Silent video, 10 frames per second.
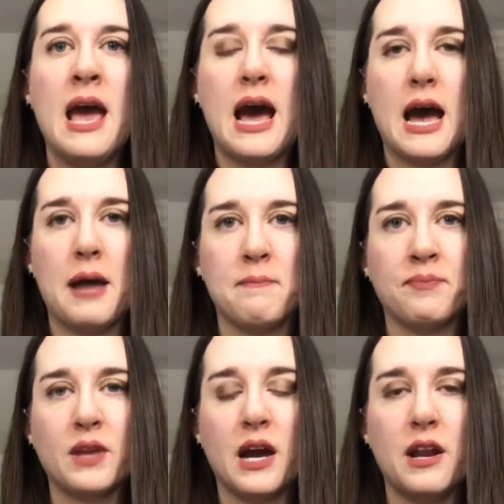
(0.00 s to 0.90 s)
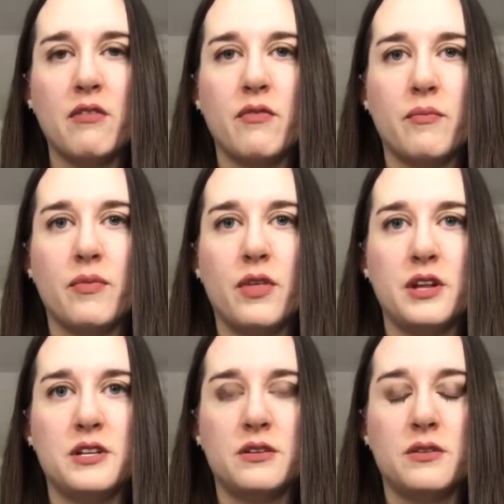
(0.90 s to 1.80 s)
and kind of
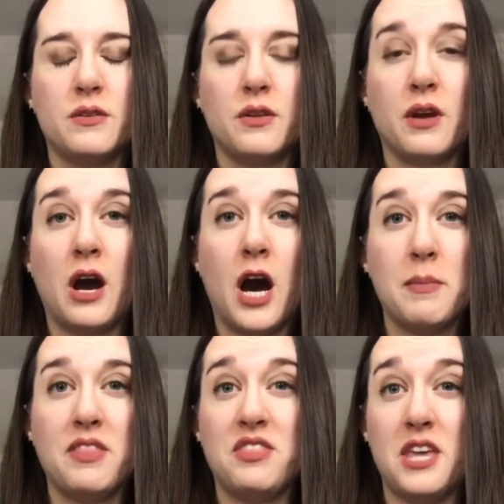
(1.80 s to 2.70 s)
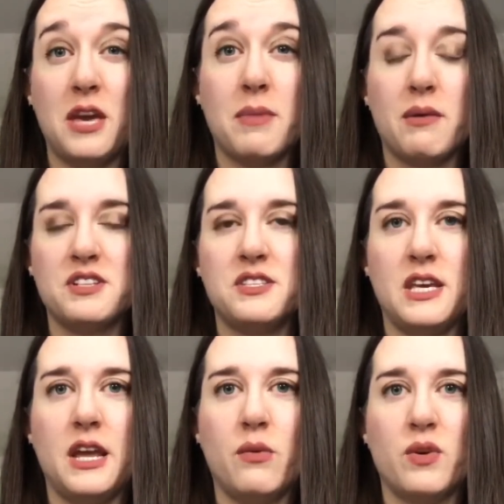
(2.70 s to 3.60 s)
the common theme I was
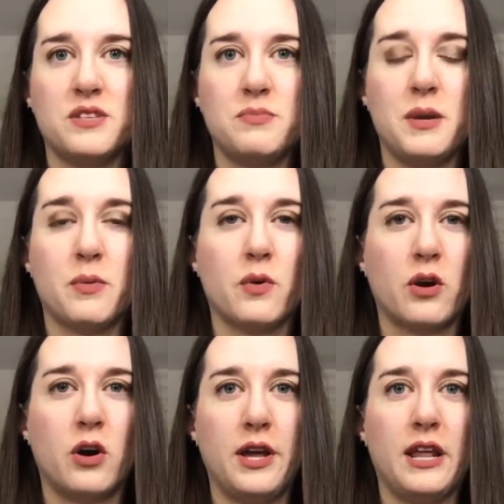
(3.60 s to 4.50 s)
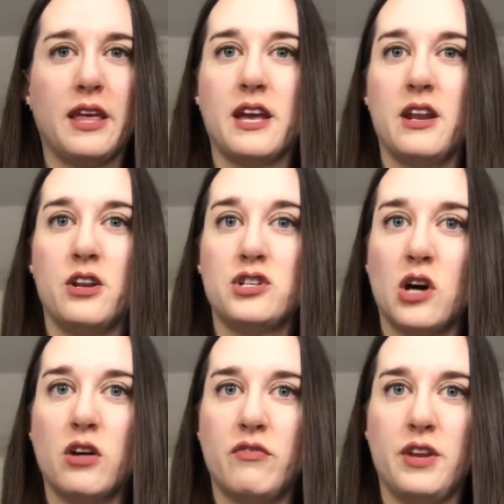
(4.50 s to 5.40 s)
seeing was people were calling it like an
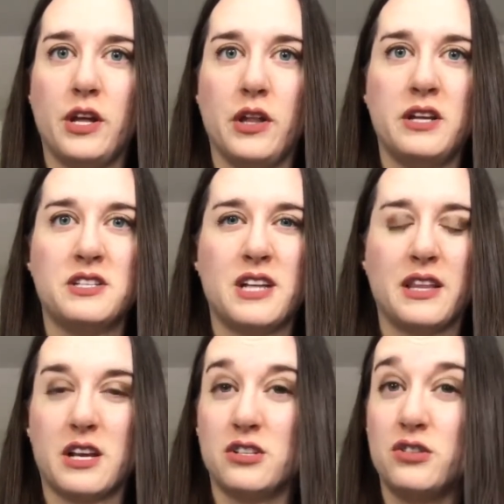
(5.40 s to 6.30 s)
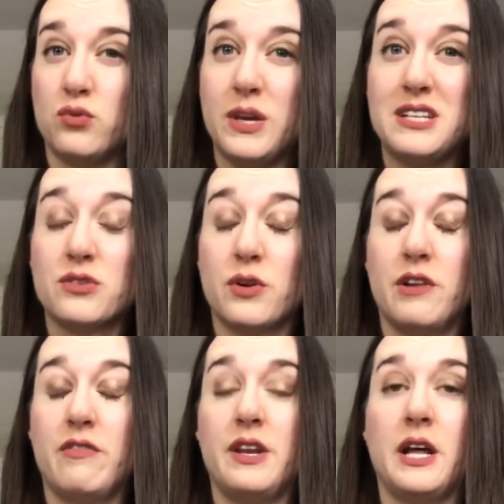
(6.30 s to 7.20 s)
adult vanilla. It's not like a sweet sort
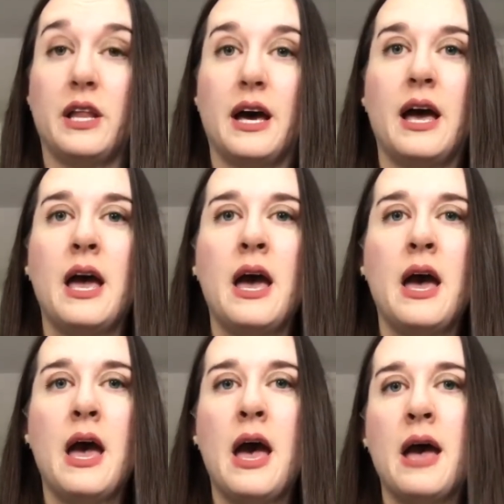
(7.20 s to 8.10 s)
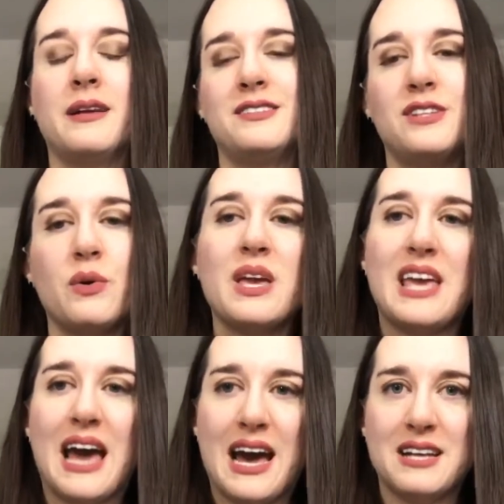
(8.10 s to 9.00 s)
of vanilla. So
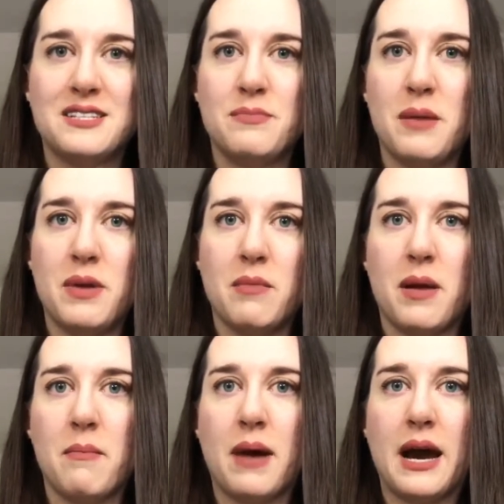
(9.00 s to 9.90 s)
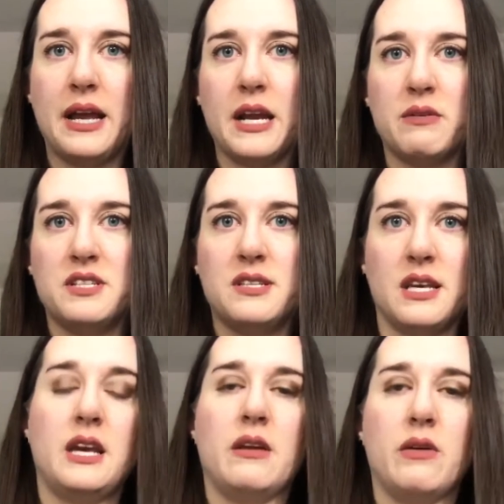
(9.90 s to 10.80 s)
yes, maybe in my mind I was
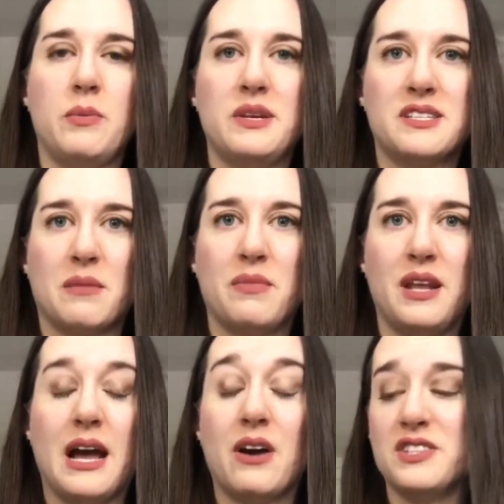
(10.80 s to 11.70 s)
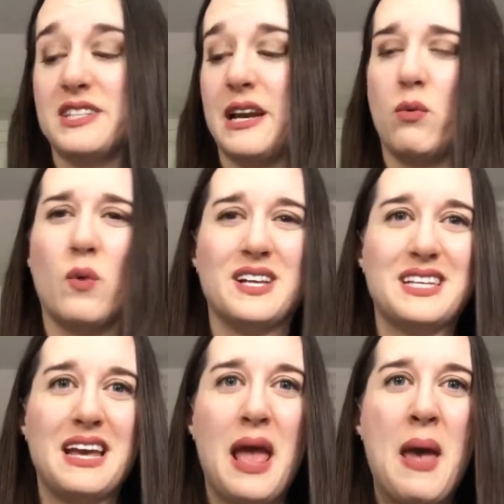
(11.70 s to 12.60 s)
thinking it would be something else and it
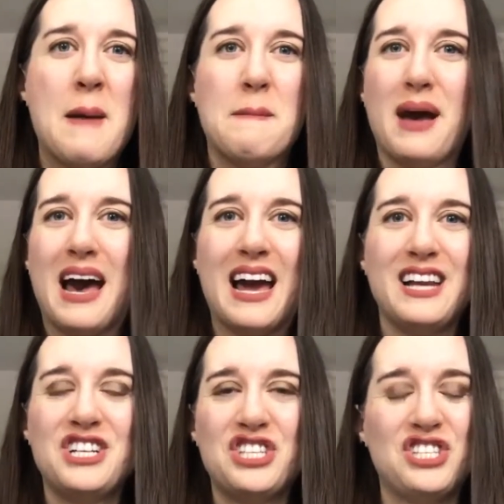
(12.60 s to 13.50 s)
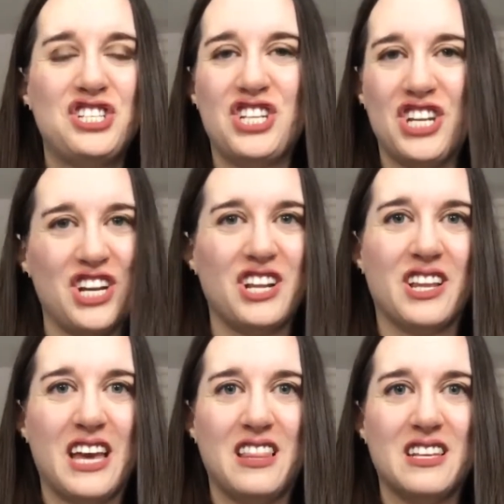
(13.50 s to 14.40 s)
wasn't, but I just didn't
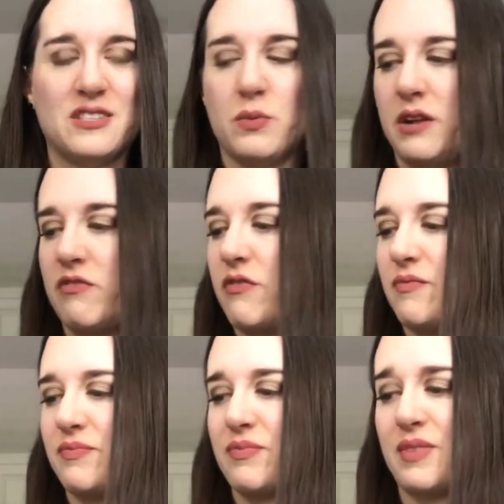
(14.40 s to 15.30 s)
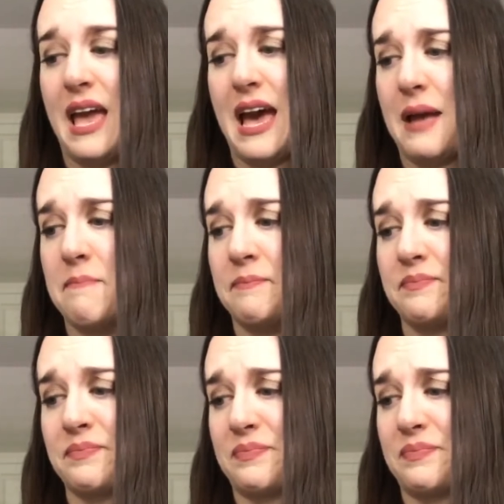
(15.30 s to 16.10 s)
like this one. And